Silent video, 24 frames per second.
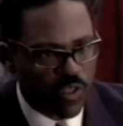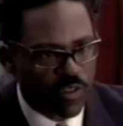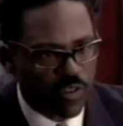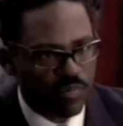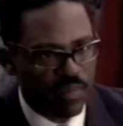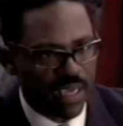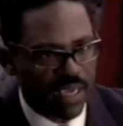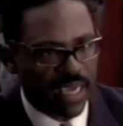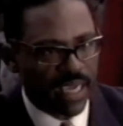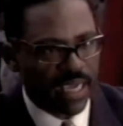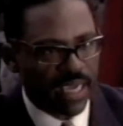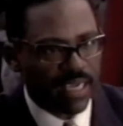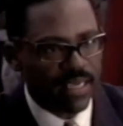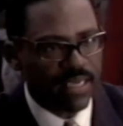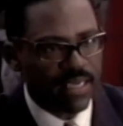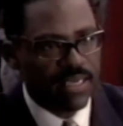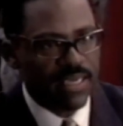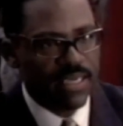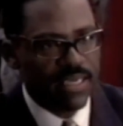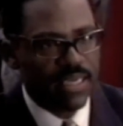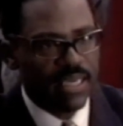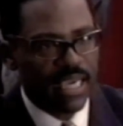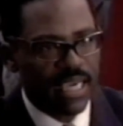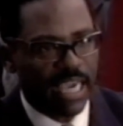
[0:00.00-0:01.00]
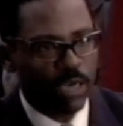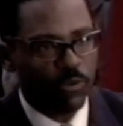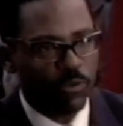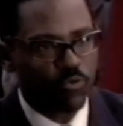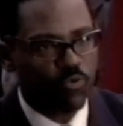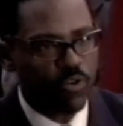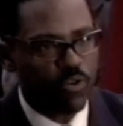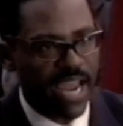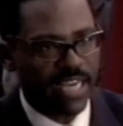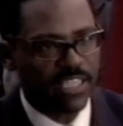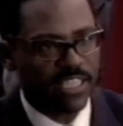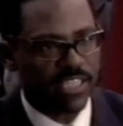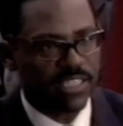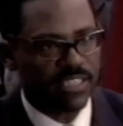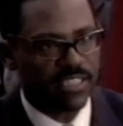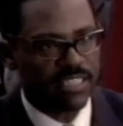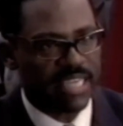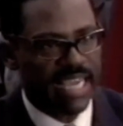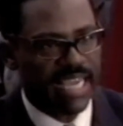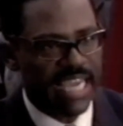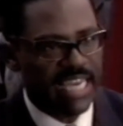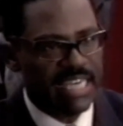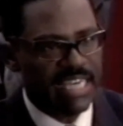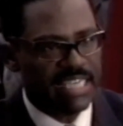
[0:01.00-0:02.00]
with me in
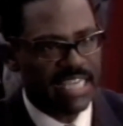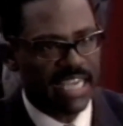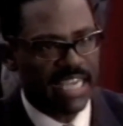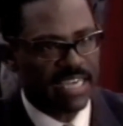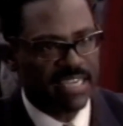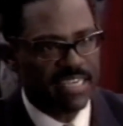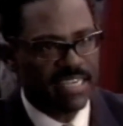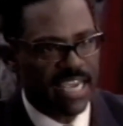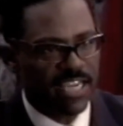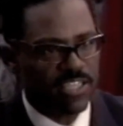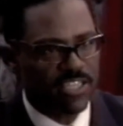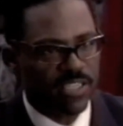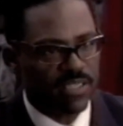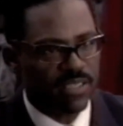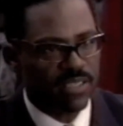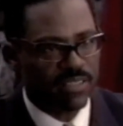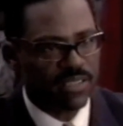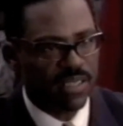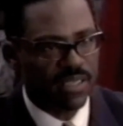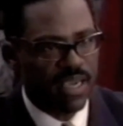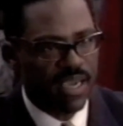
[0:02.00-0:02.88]
righteous indignation